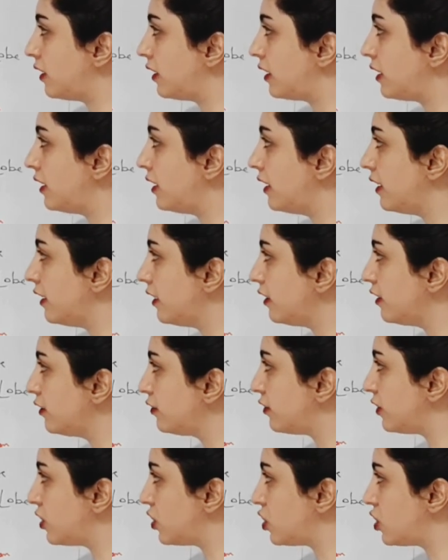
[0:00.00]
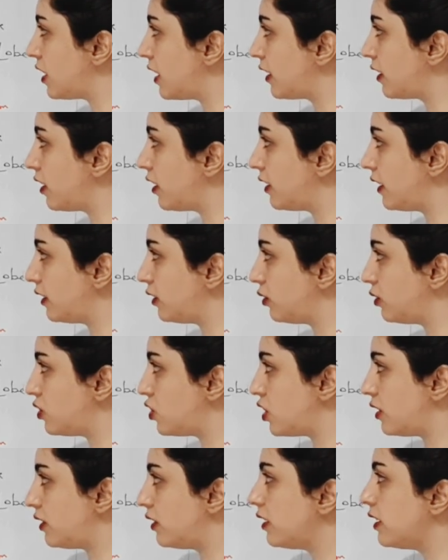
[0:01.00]
here, which they connect to each
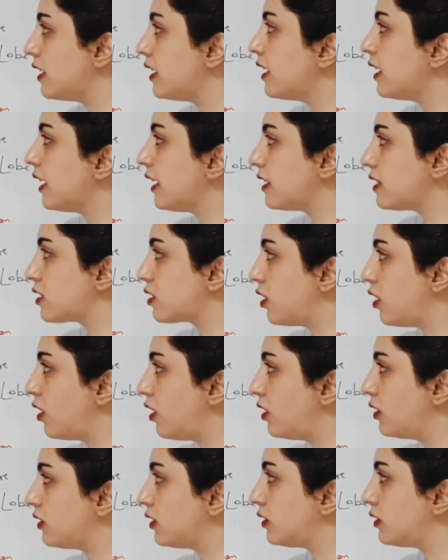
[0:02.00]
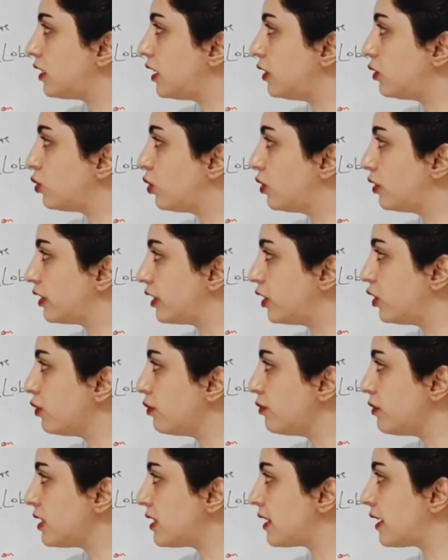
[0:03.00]
other, is called
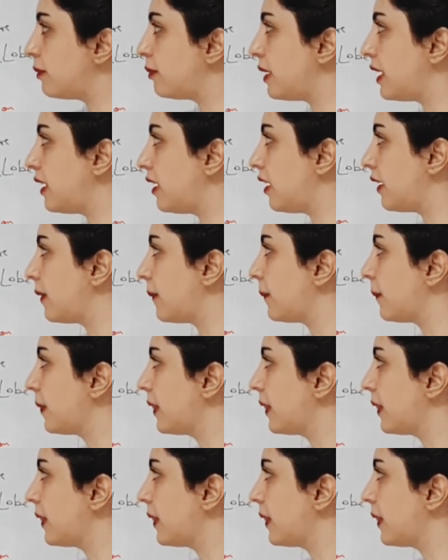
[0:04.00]
tentorium cerebelli.